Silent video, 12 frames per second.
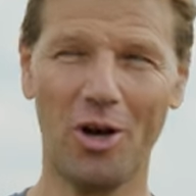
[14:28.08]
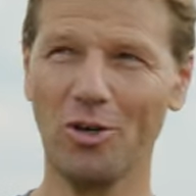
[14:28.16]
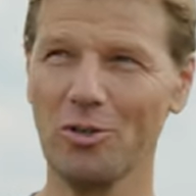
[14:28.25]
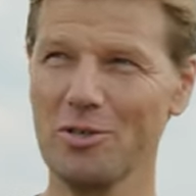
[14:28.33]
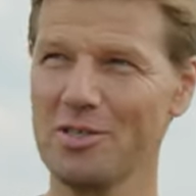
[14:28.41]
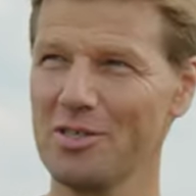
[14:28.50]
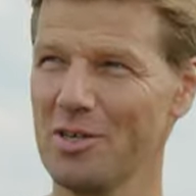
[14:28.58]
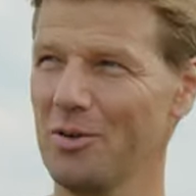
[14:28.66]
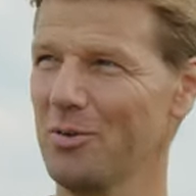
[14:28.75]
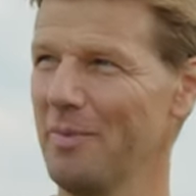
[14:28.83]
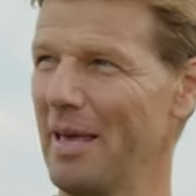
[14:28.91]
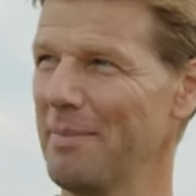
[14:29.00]
goggles.
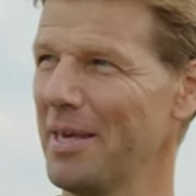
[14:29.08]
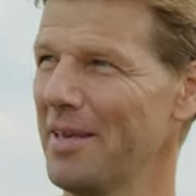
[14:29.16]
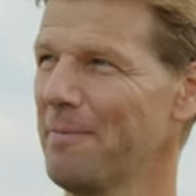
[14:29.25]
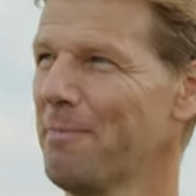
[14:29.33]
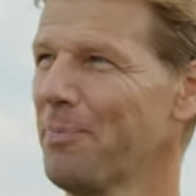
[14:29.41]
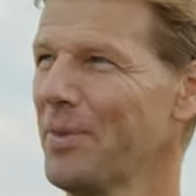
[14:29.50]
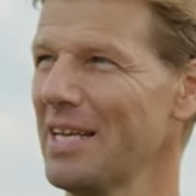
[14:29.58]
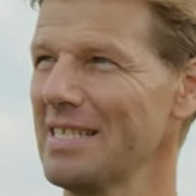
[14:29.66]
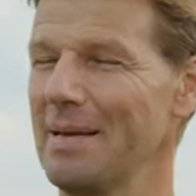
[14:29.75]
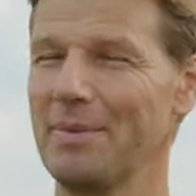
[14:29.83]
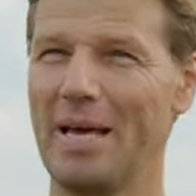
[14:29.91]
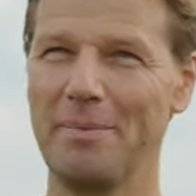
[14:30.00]
So maybe
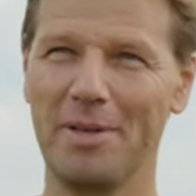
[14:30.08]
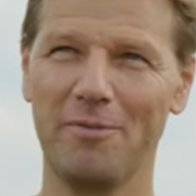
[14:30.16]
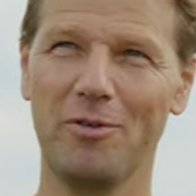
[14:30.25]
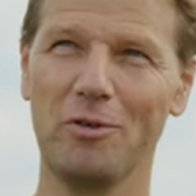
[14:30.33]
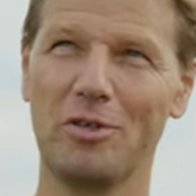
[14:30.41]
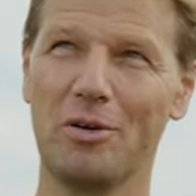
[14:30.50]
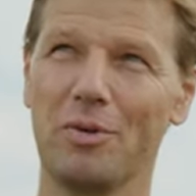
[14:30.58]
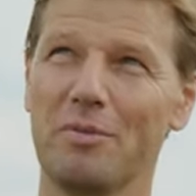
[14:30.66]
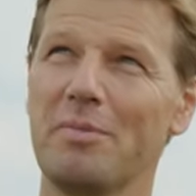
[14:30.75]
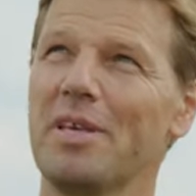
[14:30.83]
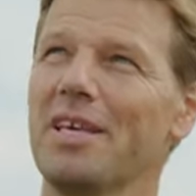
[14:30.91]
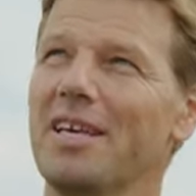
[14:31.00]
sometime in the future we'll
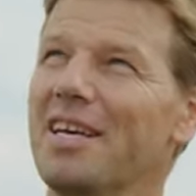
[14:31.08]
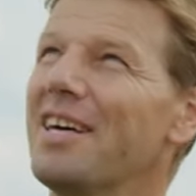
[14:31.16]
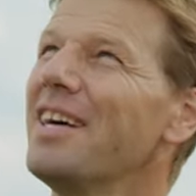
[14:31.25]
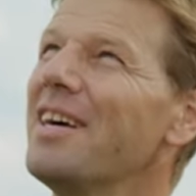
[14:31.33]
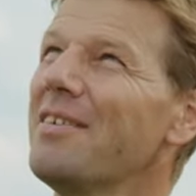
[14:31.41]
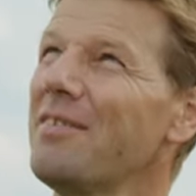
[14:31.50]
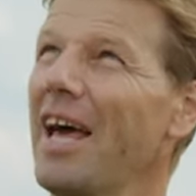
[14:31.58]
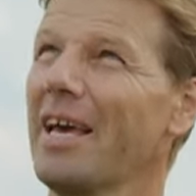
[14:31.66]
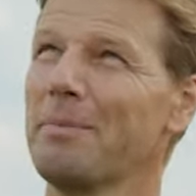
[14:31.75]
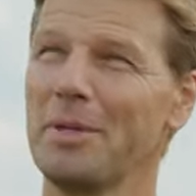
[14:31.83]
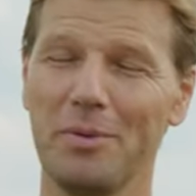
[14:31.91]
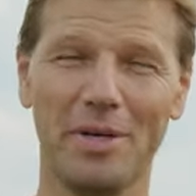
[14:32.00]
be
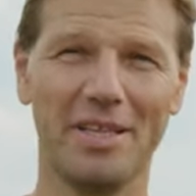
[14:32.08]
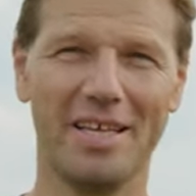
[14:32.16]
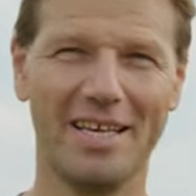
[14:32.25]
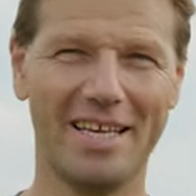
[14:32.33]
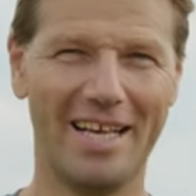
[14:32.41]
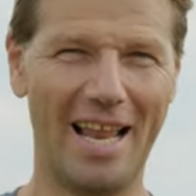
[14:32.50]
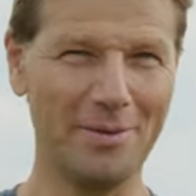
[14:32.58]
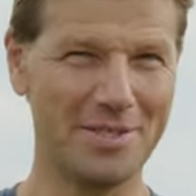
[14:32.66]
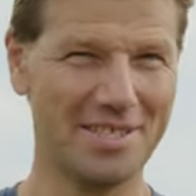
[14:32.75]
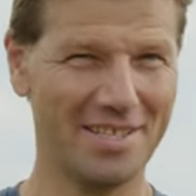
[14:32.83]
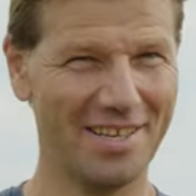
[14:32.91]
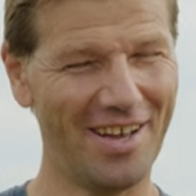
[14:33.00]
flying between the
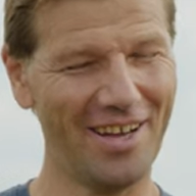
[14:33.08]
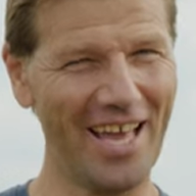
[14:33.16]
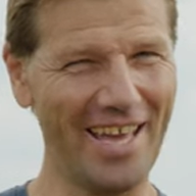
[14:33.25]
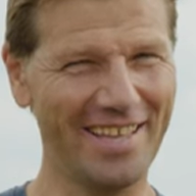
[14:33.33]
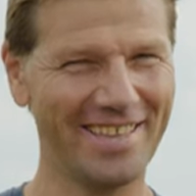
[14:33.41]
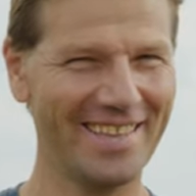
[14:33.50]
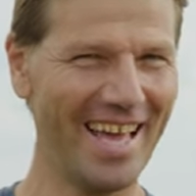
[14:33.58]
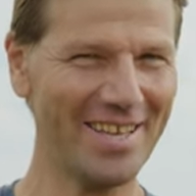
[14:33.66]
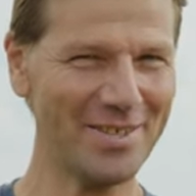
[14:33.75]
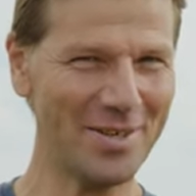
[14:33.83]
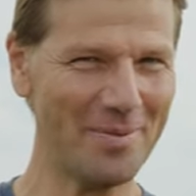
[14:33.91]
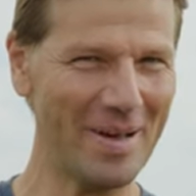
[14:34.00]
clouds. Okay, thank
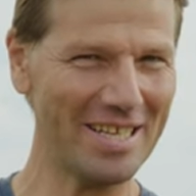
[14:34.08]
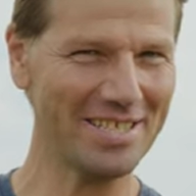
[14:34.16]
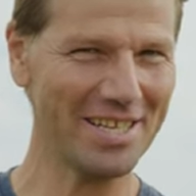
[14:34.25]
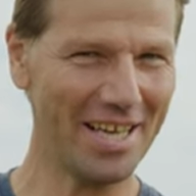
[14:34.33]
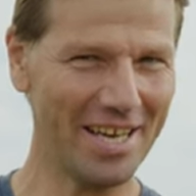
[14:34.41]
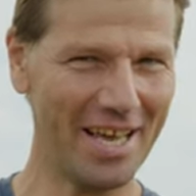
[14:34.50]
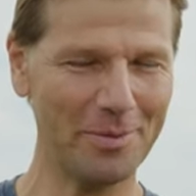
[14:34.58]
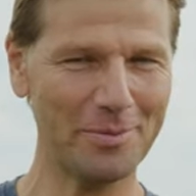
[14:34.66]
you so much, and I